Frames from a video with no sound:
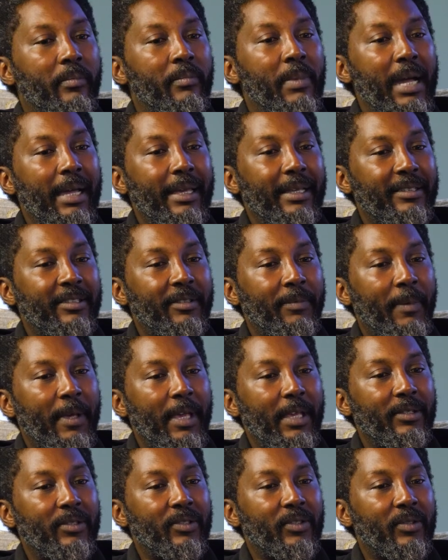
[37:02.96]
market
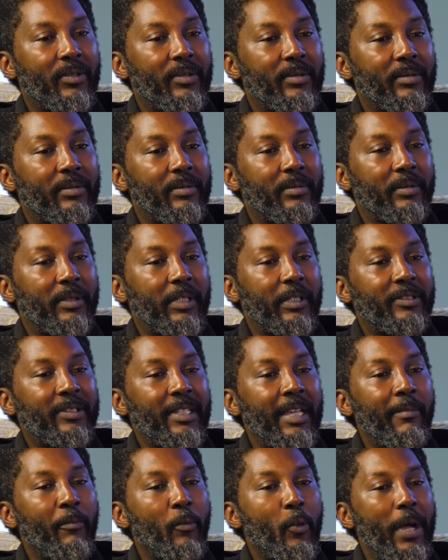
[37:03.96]
space the
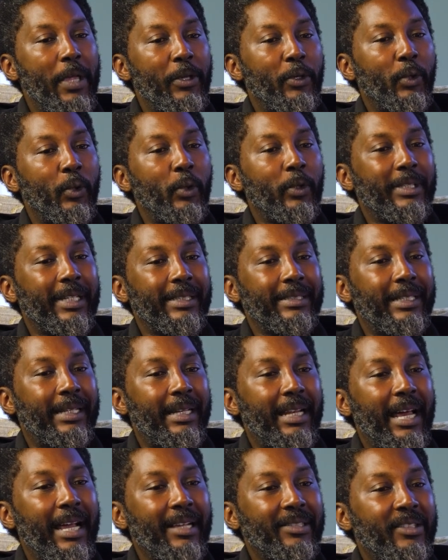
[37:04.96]
same way you looked at it
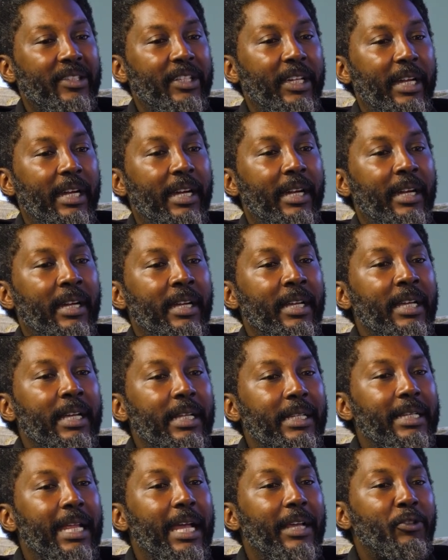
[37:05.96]
last year,
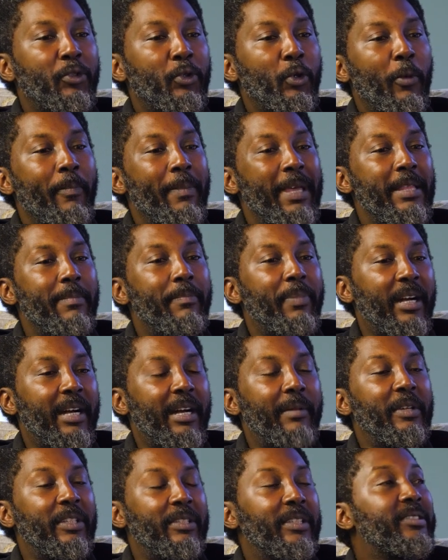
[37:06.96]
there are so many
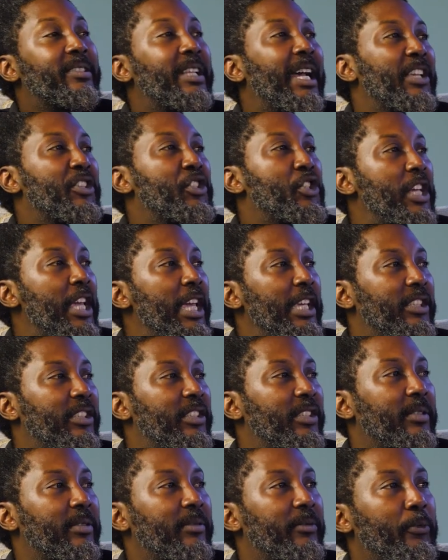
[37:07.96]
parameters that has
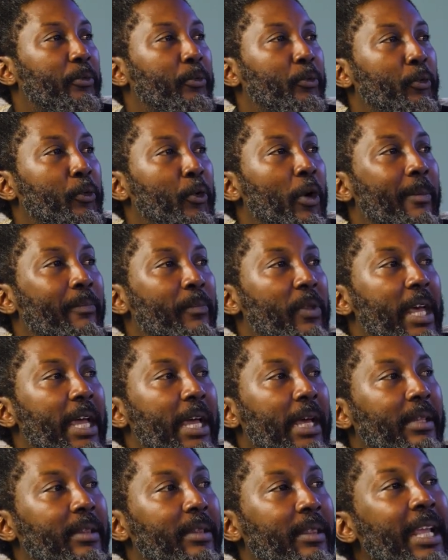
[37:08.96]
changed from
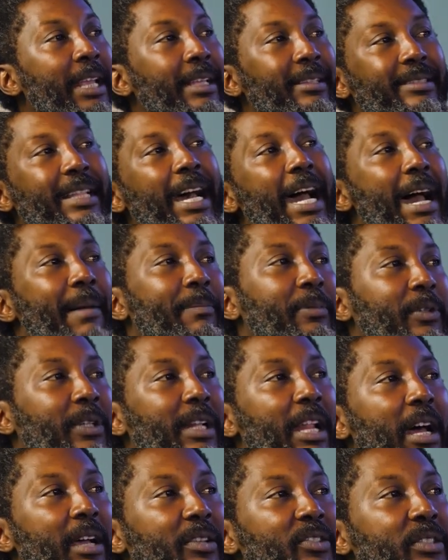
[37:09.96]
the things that happened
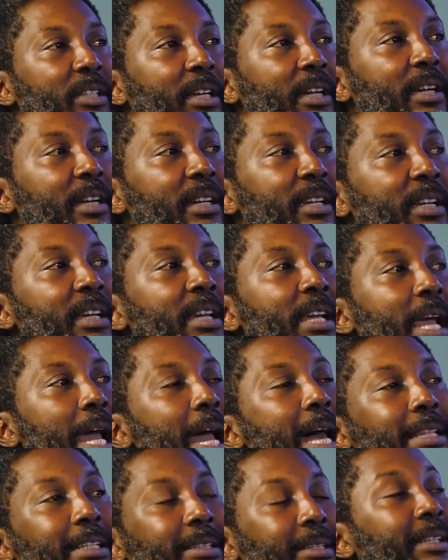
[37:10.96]
last year
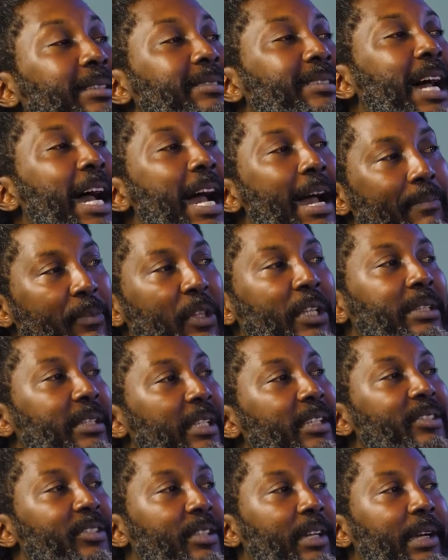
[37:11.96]
and the things that are happening
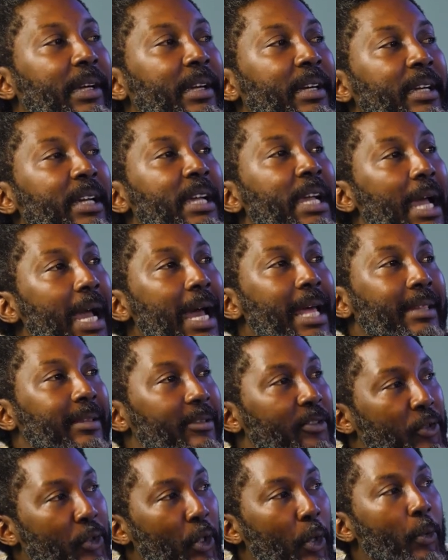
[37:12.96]
this year. And
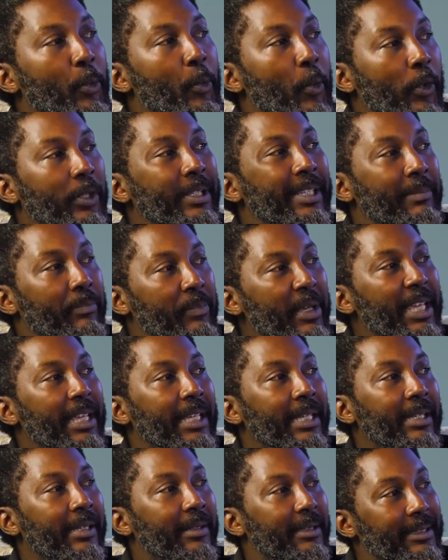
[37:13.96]
so would it
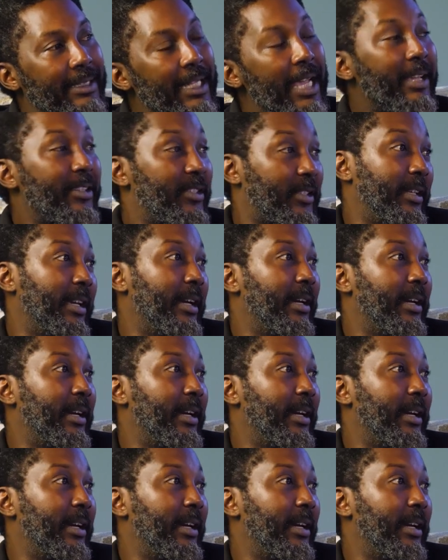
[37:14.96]
be next